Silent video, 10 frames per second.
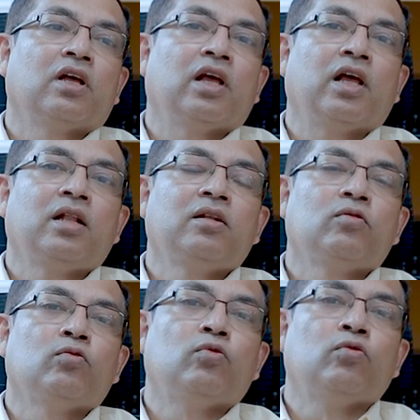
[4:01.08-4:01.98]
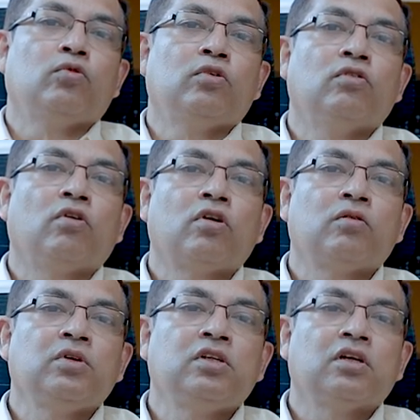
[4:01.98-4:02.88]
and who would
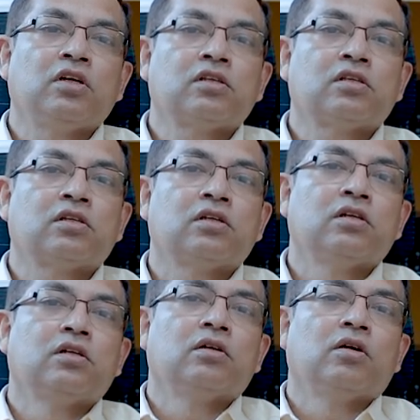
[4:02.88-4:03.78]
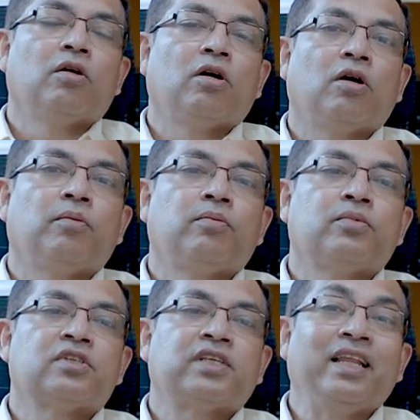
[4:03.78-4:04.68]
not be just uh,
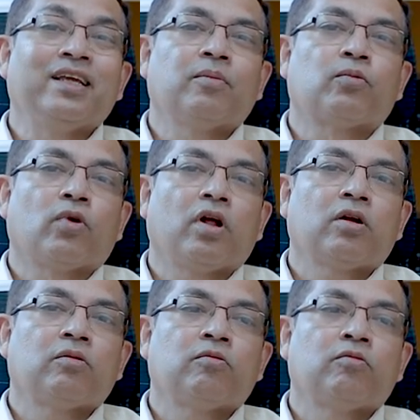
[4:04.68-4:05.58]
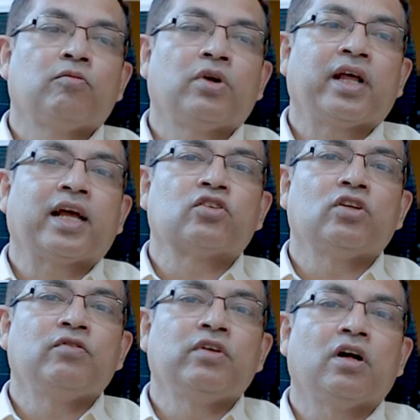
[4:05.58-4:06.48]
selling a product, but
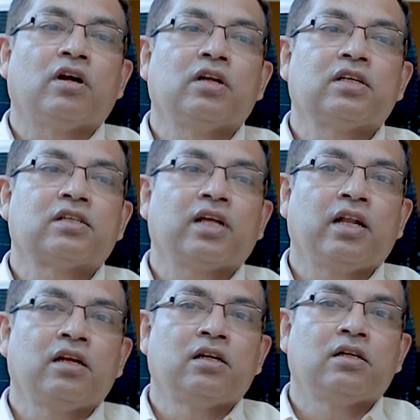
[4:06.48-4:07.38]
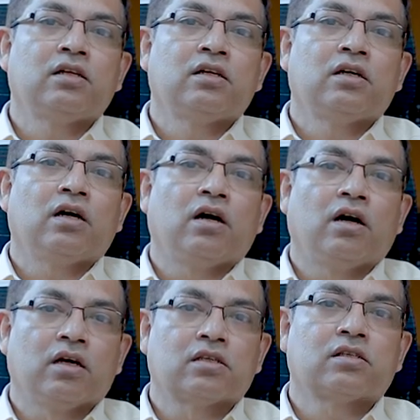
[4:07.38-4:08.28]
actually will understand
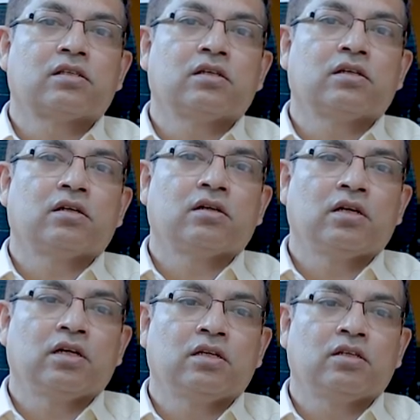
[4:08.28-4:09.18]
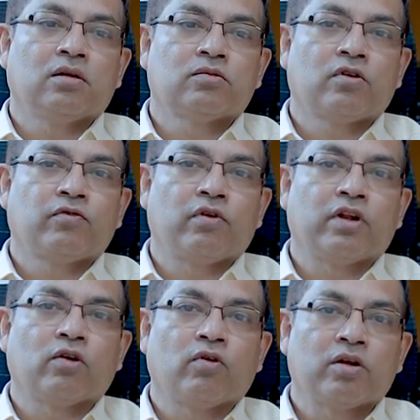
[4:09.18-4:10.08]
us in terms of our
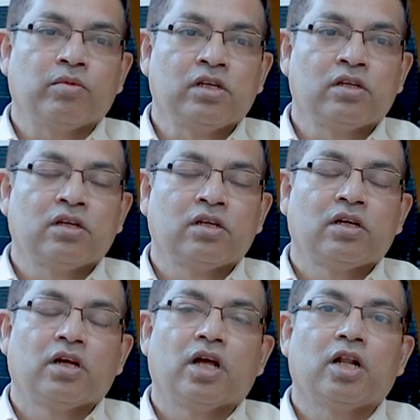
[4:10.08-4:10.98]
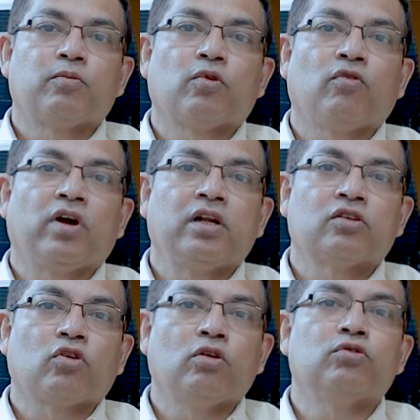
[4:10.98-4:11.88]
requirement and provide a
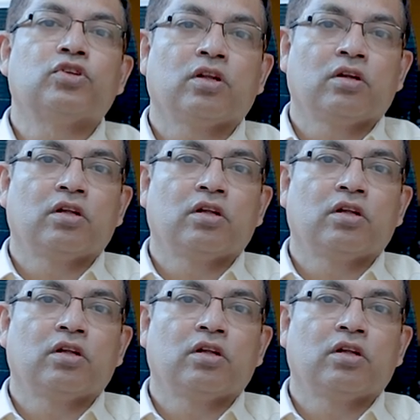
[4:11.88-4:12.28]
solution.